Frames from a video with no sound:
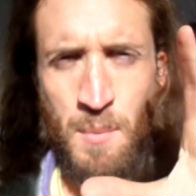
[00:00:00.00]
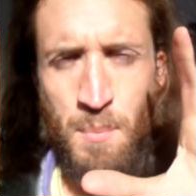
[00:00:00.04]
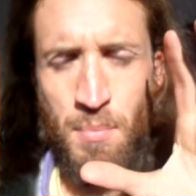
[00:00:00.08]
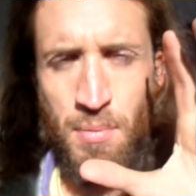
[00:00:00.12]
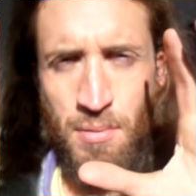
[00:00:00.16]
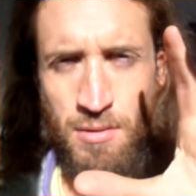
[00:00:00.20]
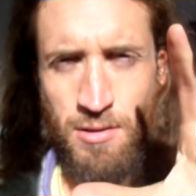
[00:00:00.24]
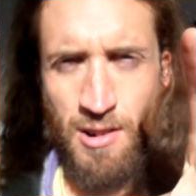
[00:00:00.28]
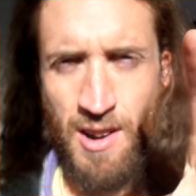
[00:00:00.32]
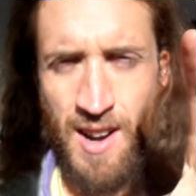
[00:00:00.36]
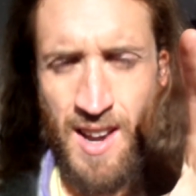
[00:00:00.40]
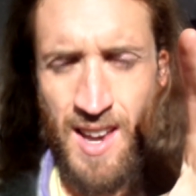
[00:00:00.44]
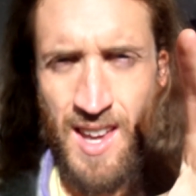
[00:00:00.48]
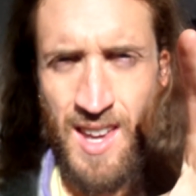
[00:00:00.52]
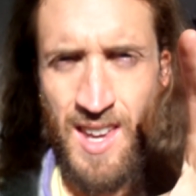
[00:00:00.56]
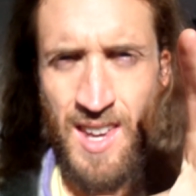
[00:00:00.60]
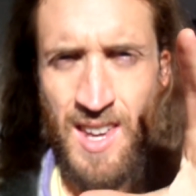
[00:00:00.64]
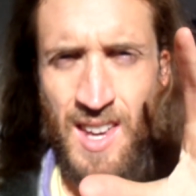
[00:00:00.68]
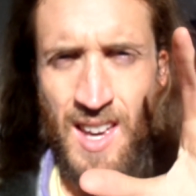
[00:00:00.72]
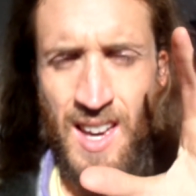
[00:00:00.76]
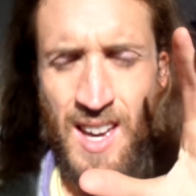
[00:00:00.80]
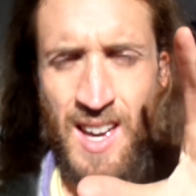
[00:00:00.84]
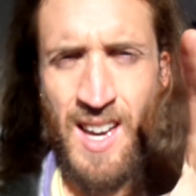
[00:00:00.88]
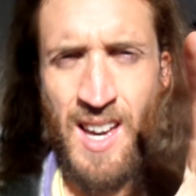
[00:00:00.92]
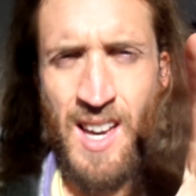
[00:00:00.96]

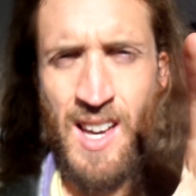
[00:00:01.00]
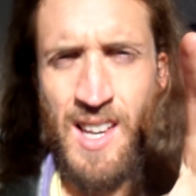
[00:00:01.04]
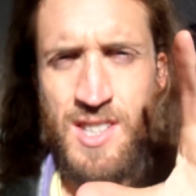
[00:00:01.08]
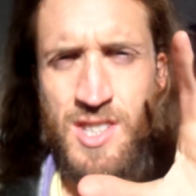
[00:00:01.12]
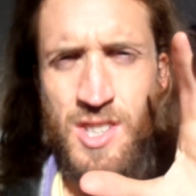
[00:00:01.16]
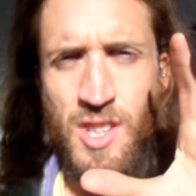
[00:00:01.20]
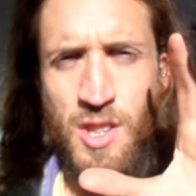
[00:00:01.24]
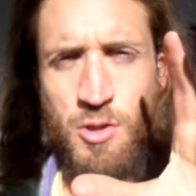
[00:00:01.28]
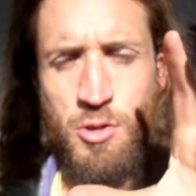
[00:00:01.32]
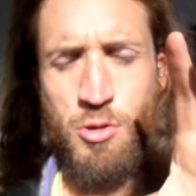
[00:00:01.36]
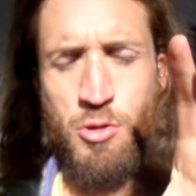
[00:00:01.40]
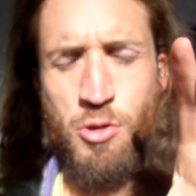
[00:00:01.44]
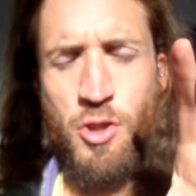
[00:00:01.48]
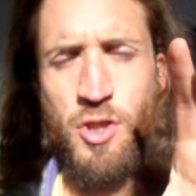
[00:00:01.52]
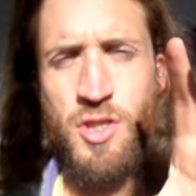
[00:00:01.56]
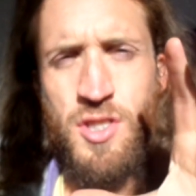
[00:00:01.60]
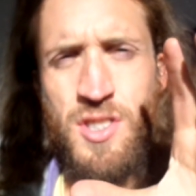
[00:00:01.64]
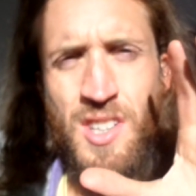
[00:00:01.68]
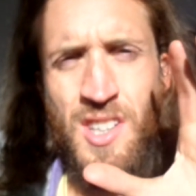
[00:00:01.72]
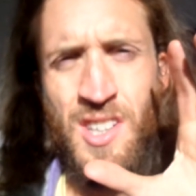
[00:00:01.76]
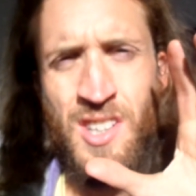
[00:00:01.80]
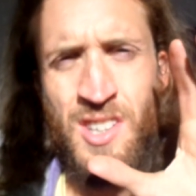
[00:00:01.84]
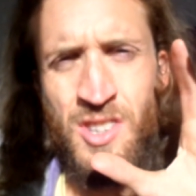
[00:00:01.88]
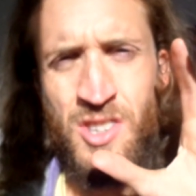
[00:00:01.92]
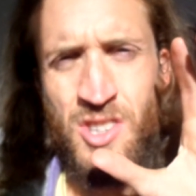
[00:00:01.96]
Pray, ask,
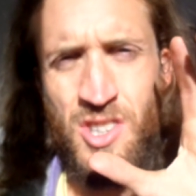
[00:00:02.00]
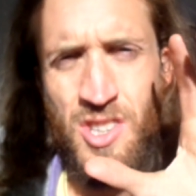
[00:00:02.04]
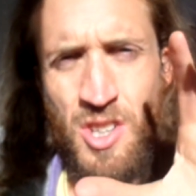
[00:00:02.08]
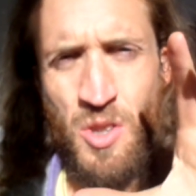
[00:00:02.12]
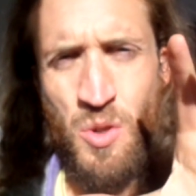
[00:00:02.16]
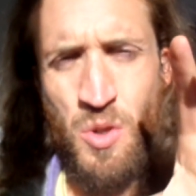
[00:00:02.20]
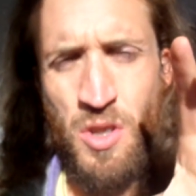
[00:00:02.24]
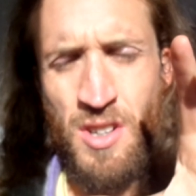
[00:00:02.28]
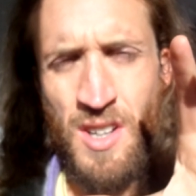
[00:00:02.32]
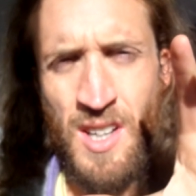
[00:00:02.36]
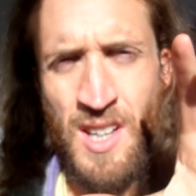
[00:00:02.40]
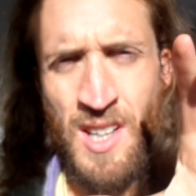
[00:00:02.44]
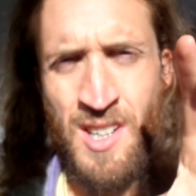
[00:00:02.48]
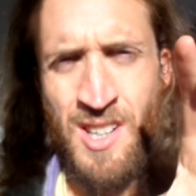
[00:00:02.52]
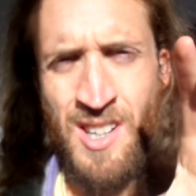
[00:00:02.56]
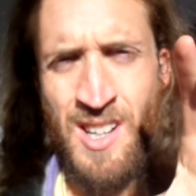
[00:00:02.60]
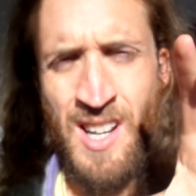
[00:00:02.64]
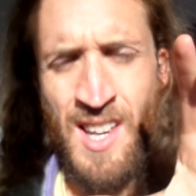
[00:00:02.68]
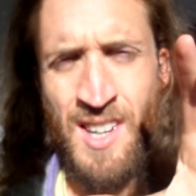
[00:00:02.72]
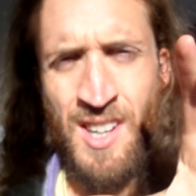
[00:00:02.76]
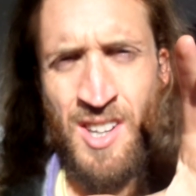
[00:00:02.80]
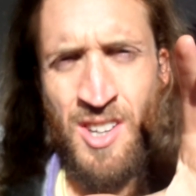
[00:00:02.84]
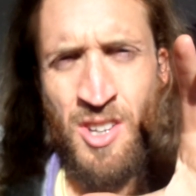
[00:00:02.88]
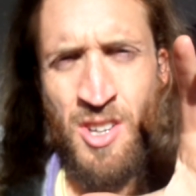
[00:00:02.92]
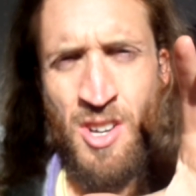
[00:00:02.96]
trust, and do your inner
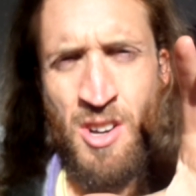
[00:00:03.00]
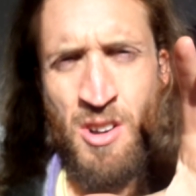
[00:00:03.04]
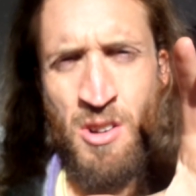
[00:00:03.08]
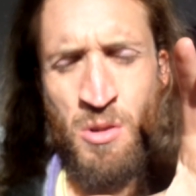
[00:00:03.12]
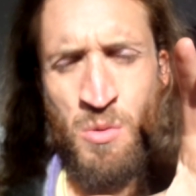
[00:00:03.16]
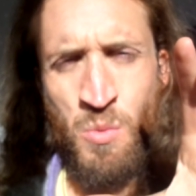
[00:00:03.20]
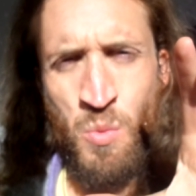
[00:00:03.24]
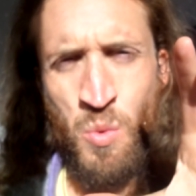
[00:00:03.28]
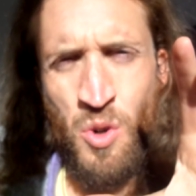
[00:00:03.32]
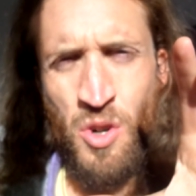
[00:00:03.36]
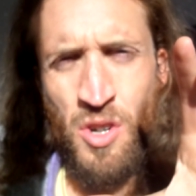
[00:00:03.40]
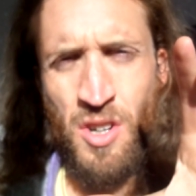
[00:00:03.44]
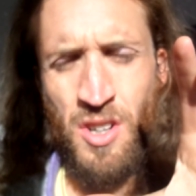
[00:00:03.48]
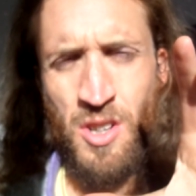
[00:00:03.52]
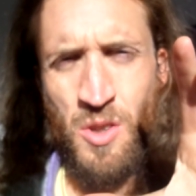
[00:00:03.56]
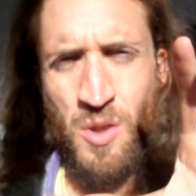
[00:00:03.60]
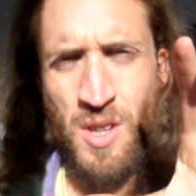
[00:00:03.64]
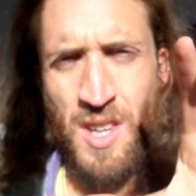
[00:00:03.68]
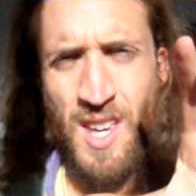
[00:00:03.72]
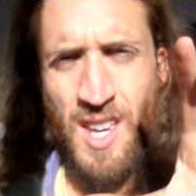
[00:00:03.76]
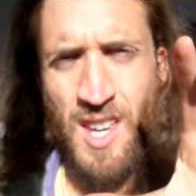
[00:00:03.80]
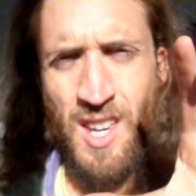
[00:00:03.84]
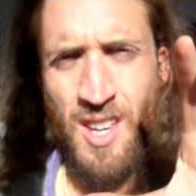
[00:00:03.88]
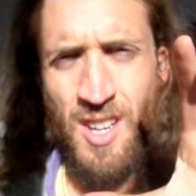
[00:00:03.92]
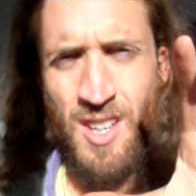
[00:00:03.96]
letting go and work,
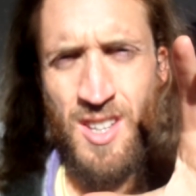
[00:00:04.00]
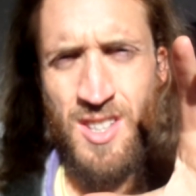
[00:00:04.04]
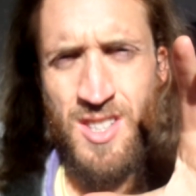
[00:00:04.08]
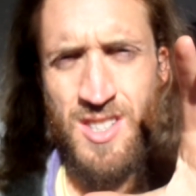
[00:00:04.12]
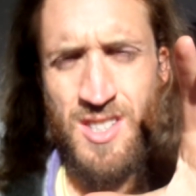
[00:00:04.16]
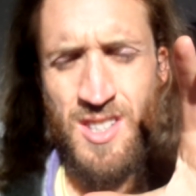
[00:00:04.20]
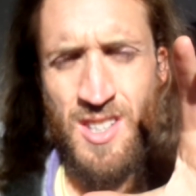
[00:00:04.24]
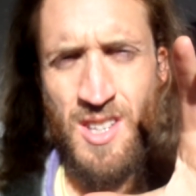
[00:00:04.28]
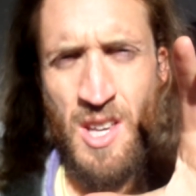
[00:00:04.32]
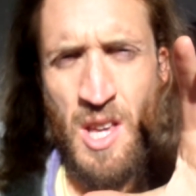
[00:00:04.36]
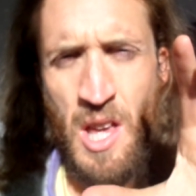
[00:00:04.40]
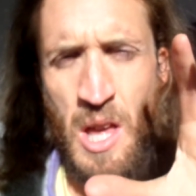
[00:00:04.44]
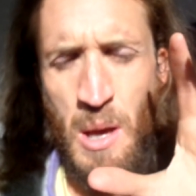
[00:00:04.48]
okay guys?